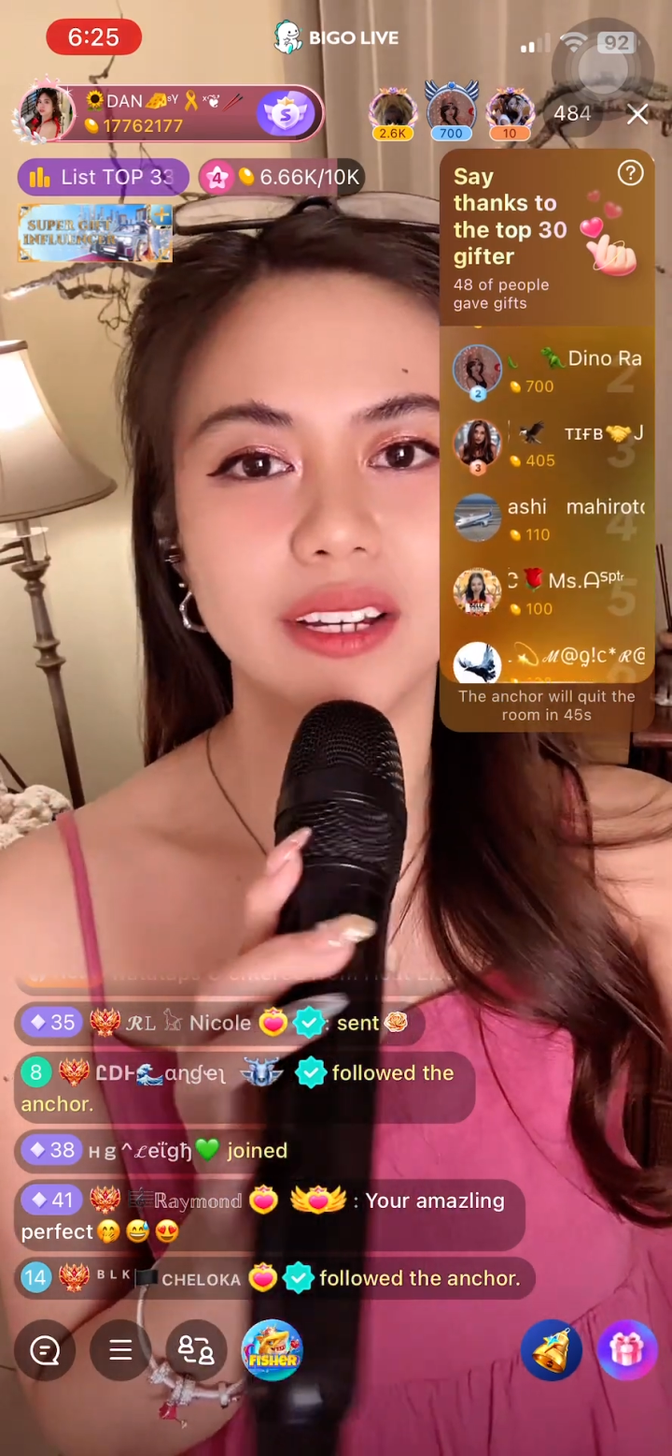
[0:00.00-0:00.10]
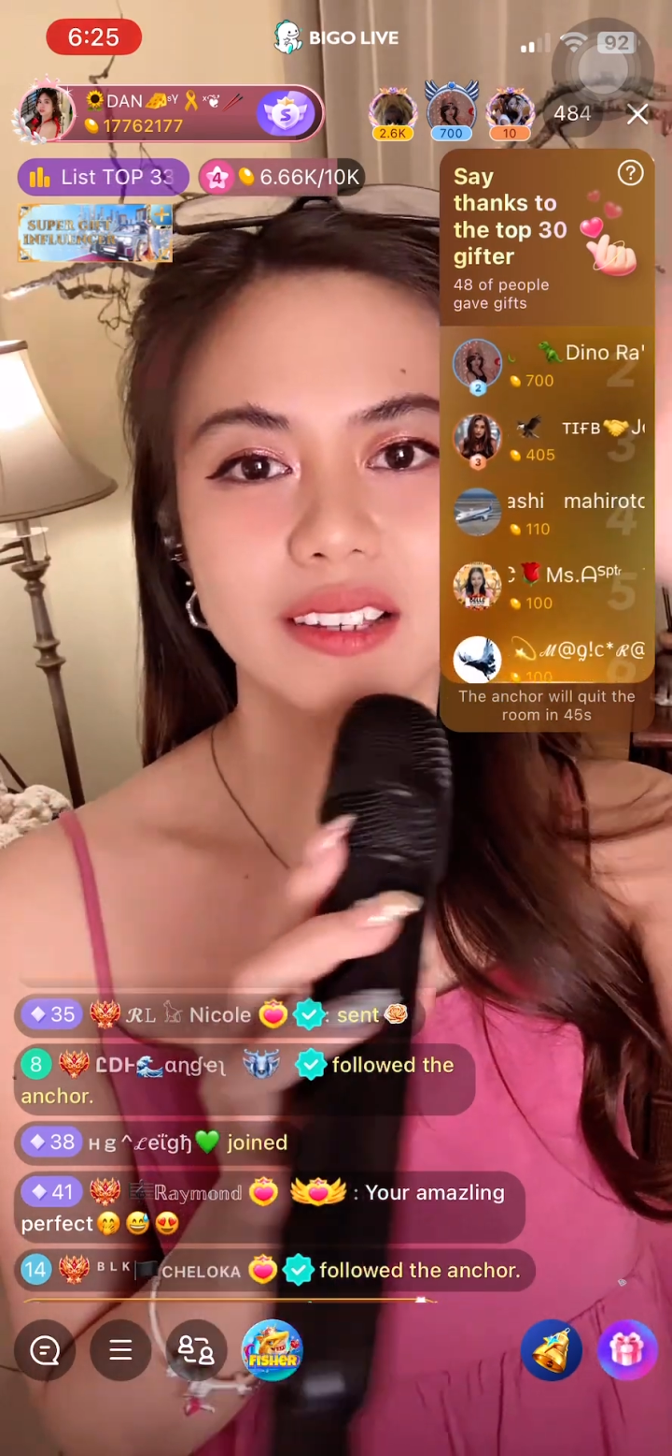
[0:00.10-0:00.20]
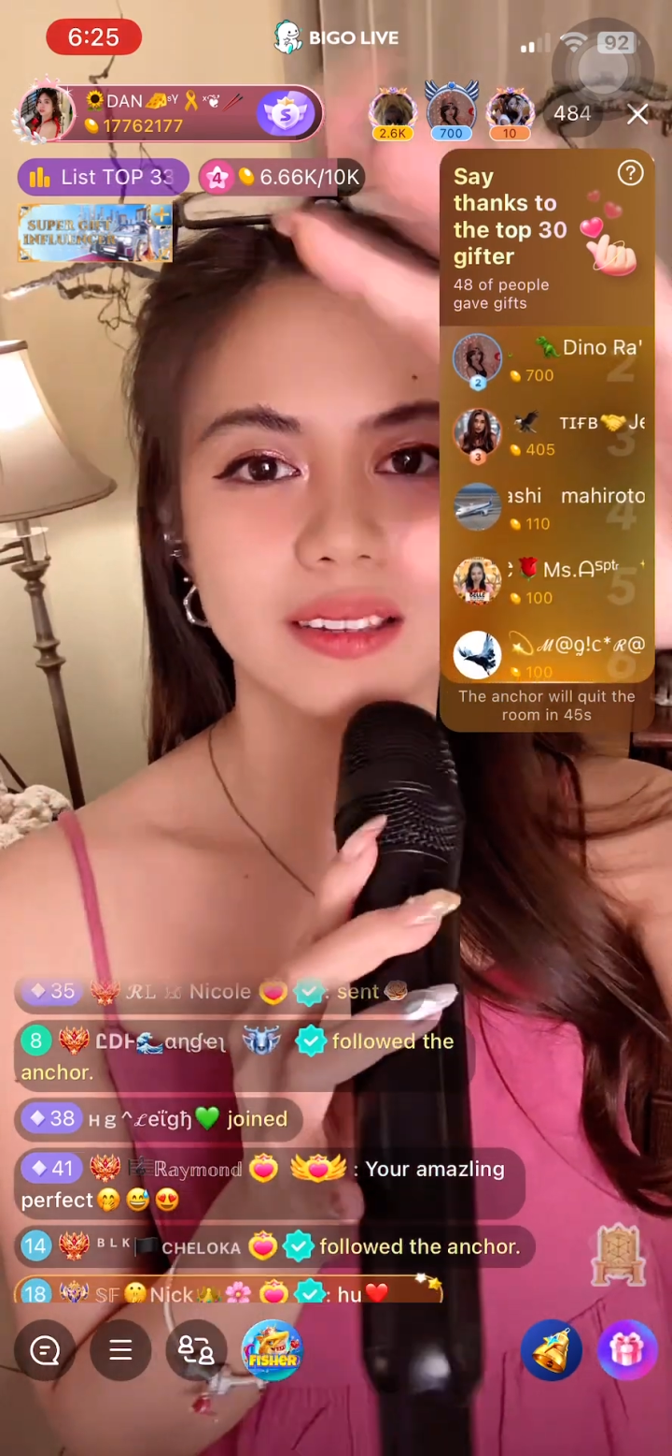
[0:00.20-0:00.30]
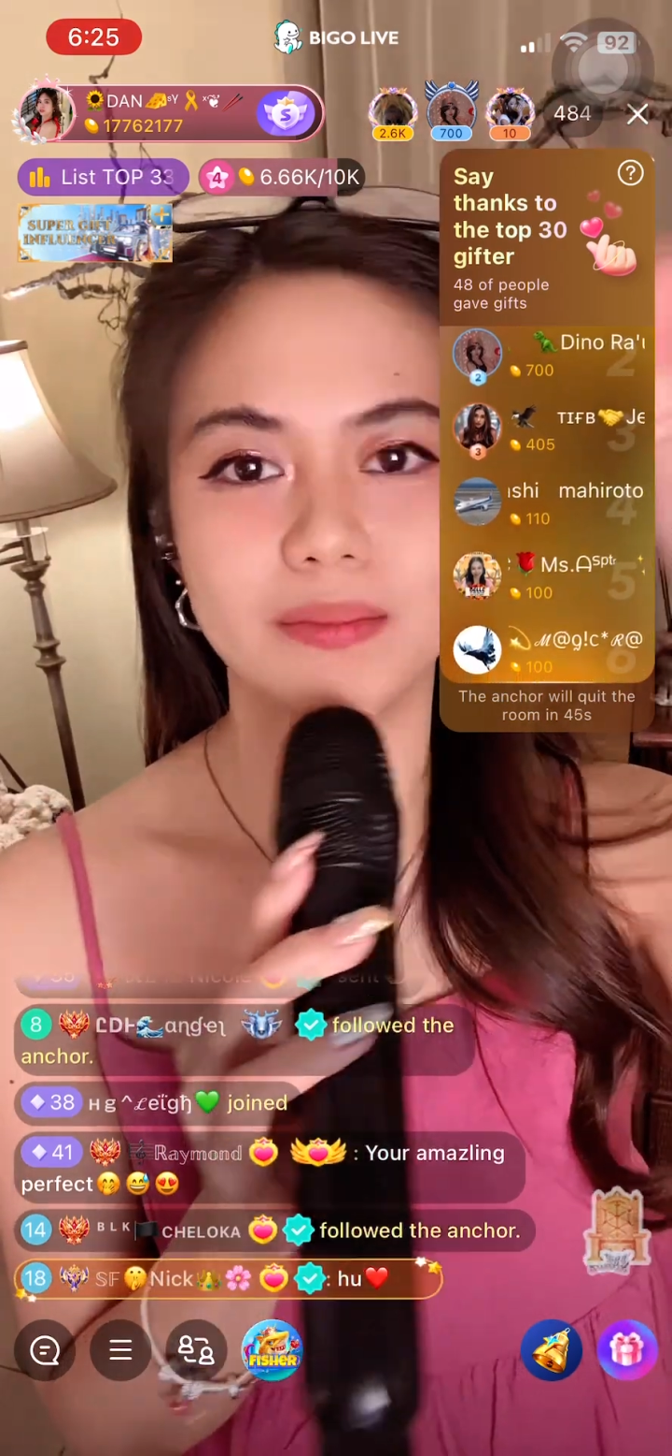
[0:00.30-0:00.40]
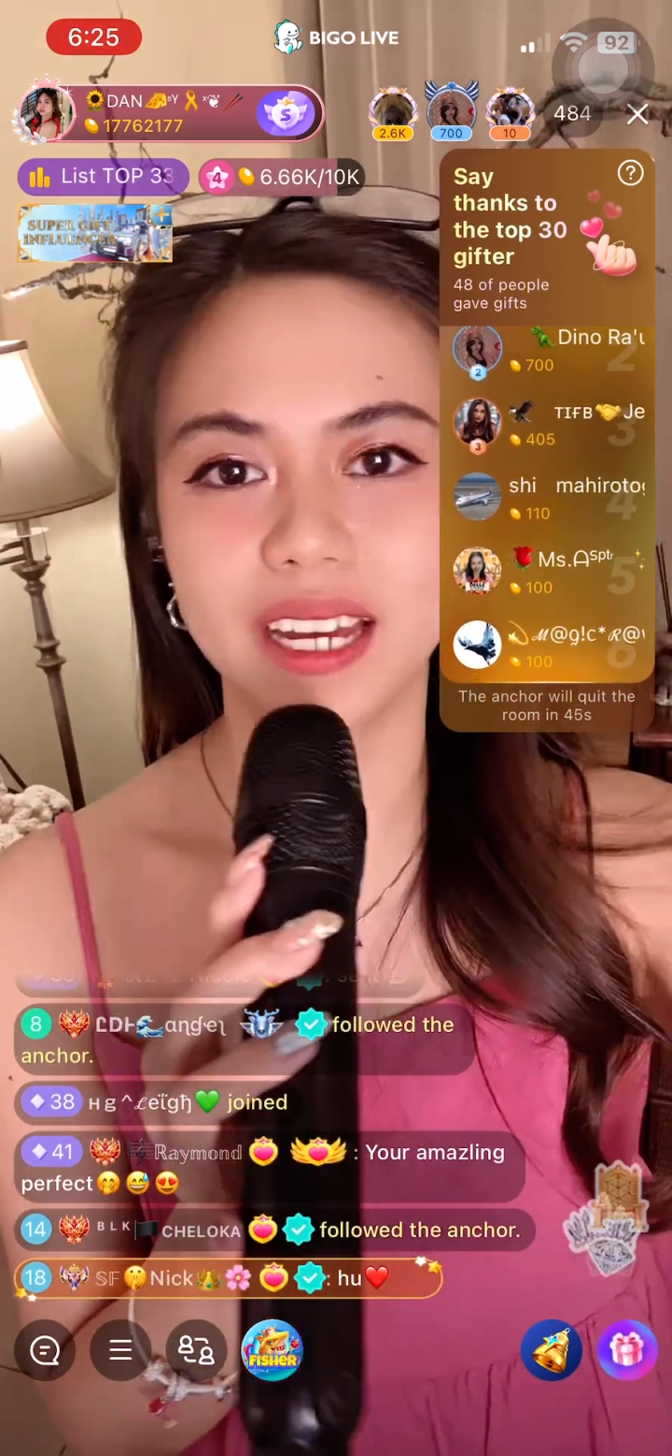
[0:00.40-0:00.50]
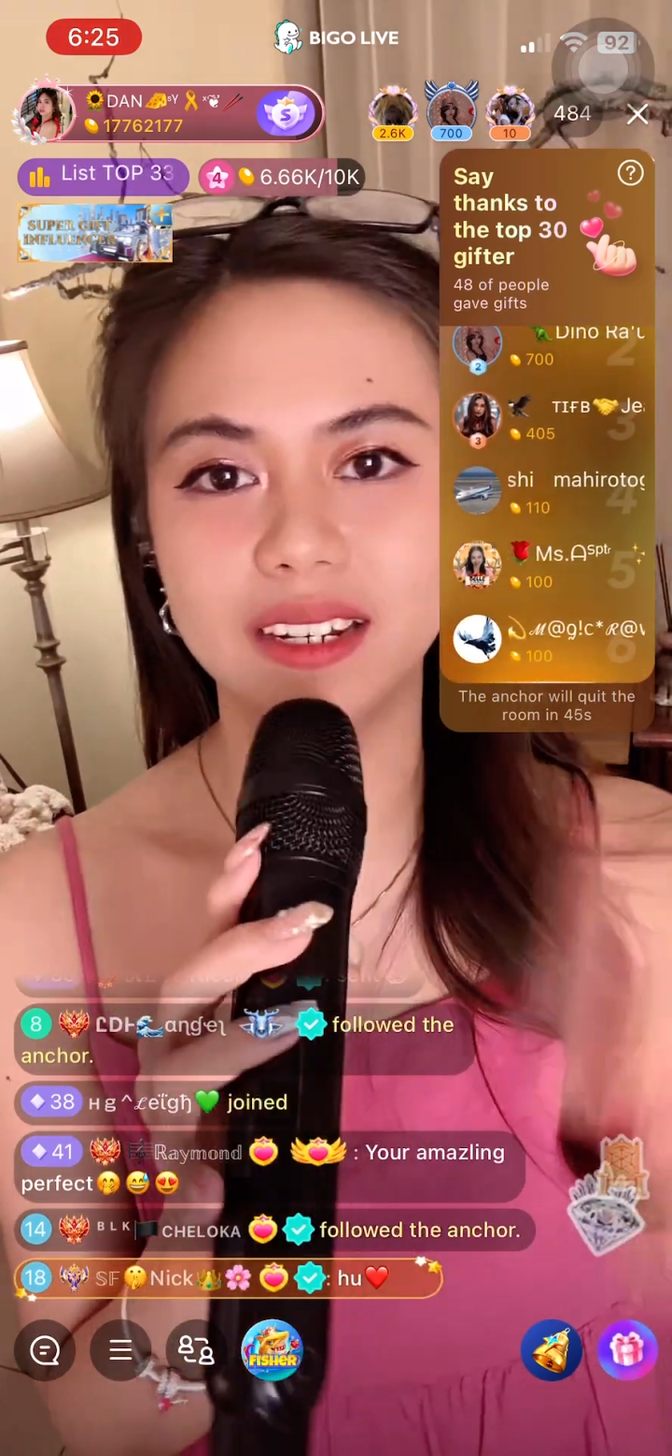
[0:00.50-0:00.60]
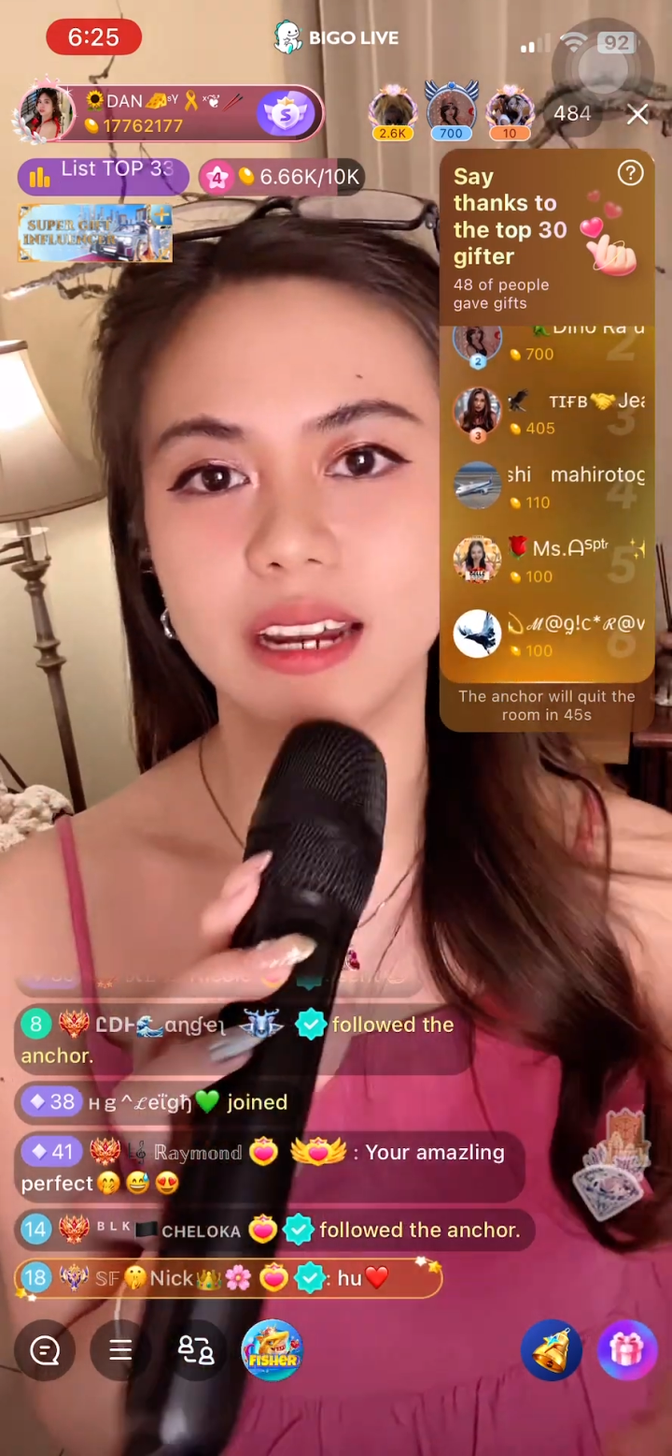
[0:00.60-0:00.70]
because my